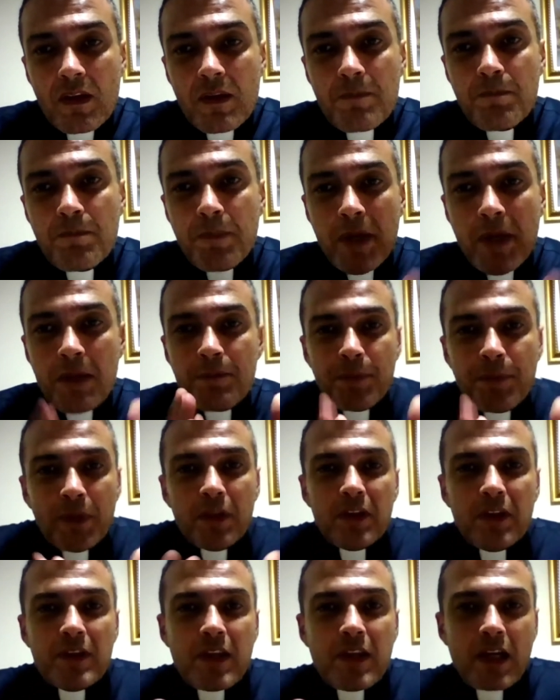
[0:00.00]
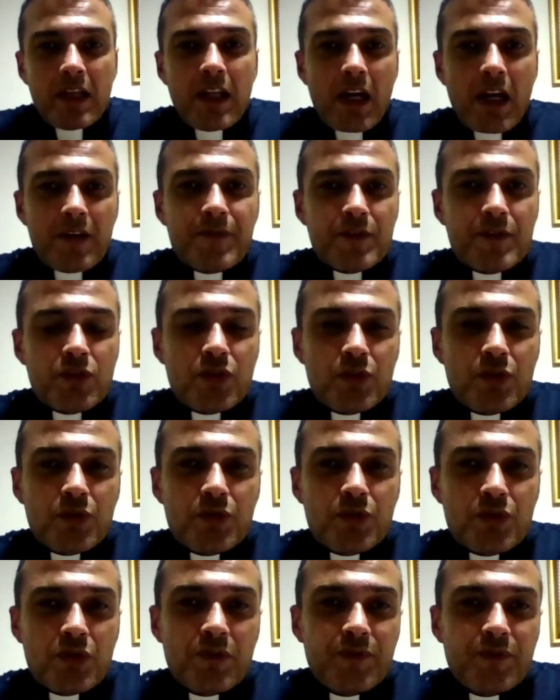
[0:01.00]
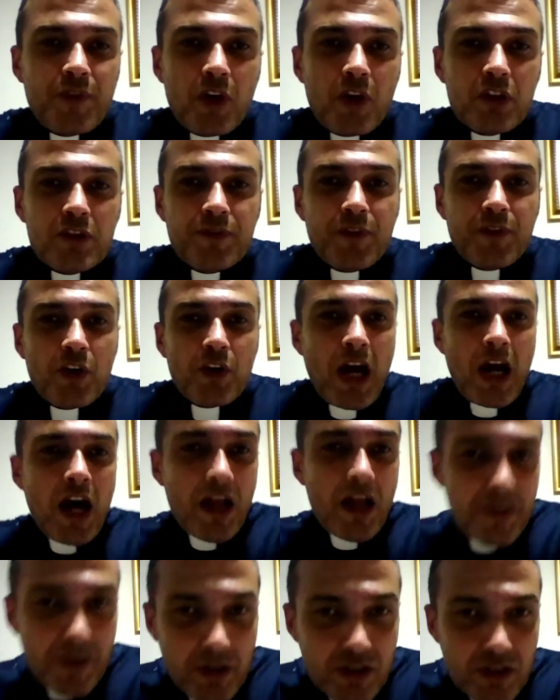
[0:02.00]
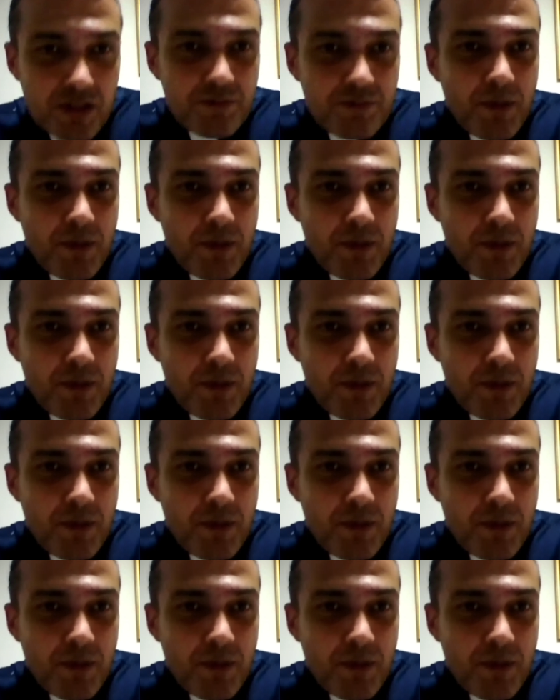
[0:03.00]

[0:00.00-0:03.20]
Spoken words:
People, they love to vote for others,